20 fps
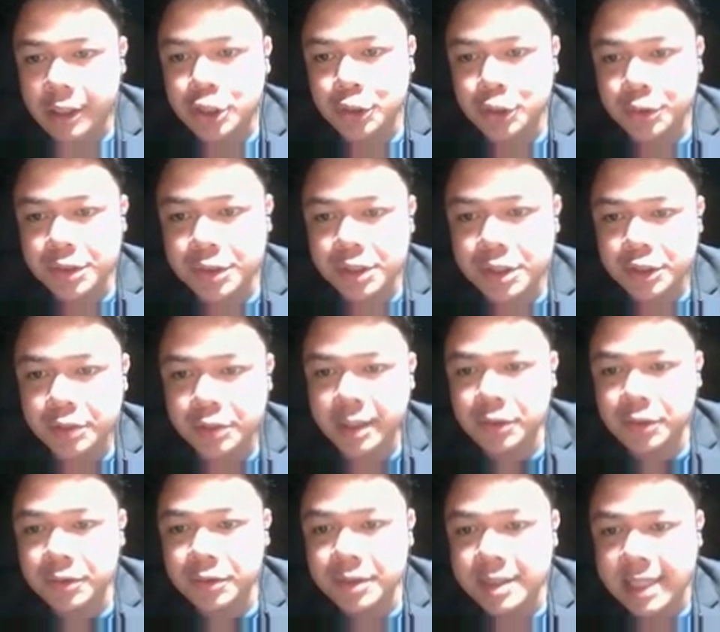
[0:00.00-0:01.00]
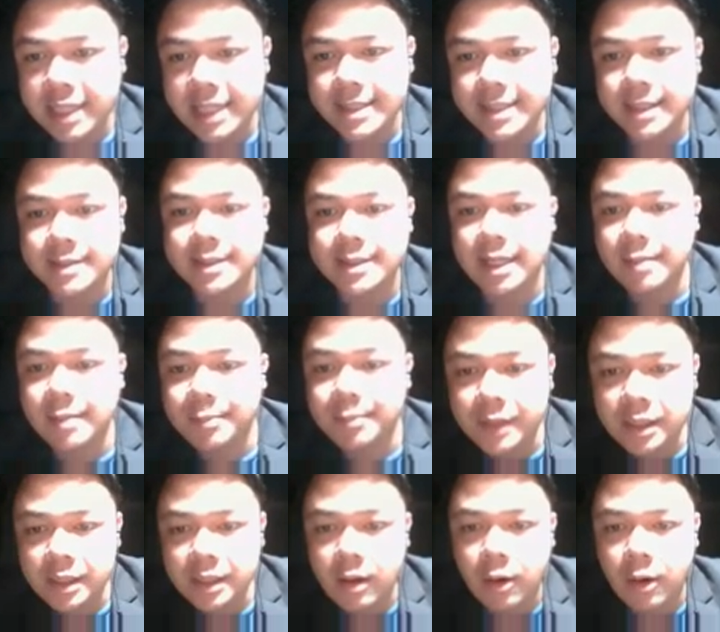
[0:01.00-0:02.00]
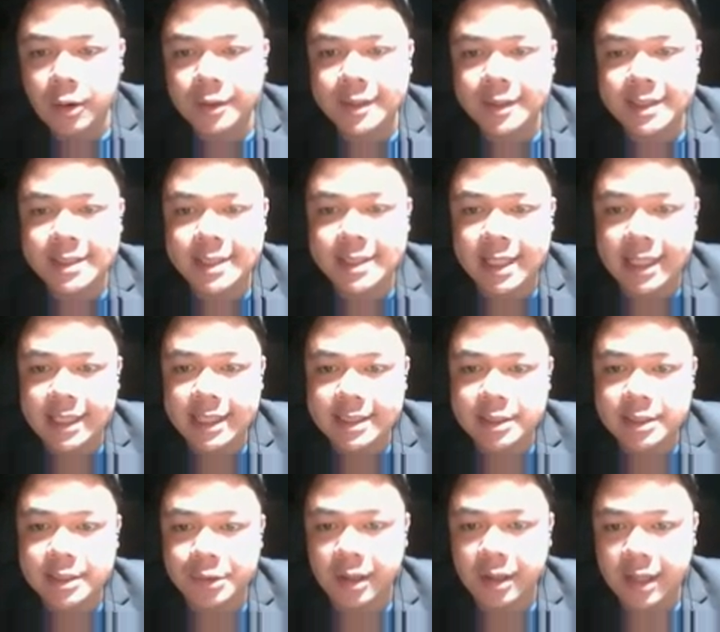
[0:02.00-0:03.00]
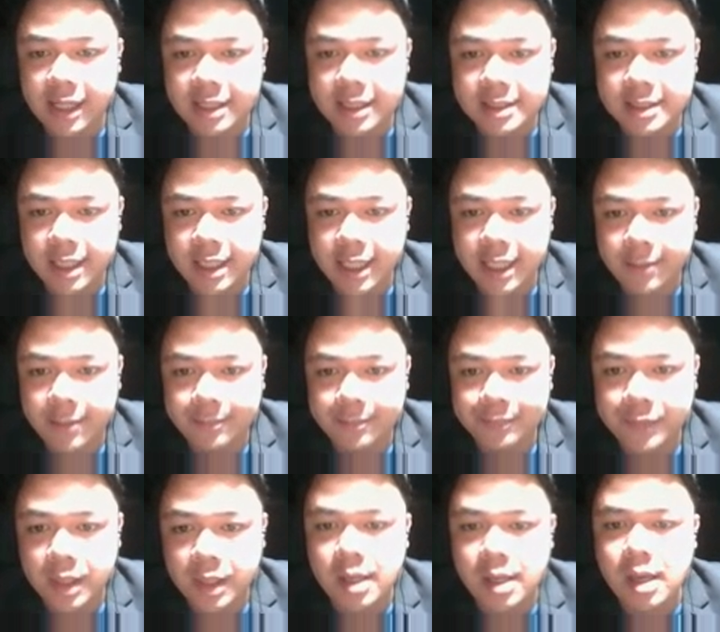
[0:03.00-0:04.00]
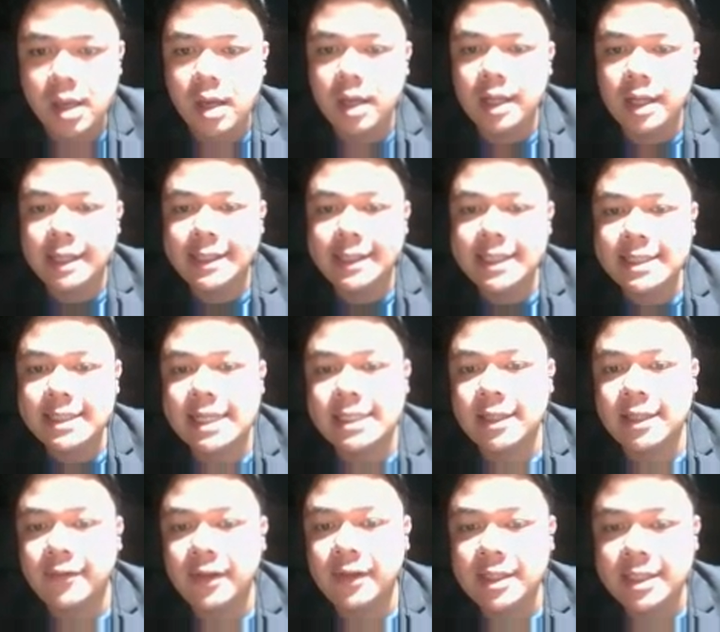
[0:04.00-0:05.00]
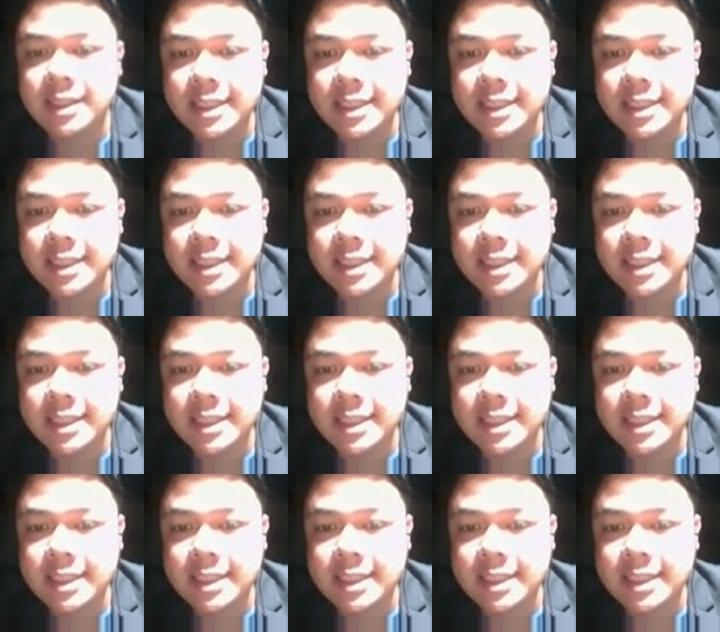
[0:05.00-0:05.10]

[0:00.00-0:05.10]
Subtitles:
Okay, these activities help trainees come to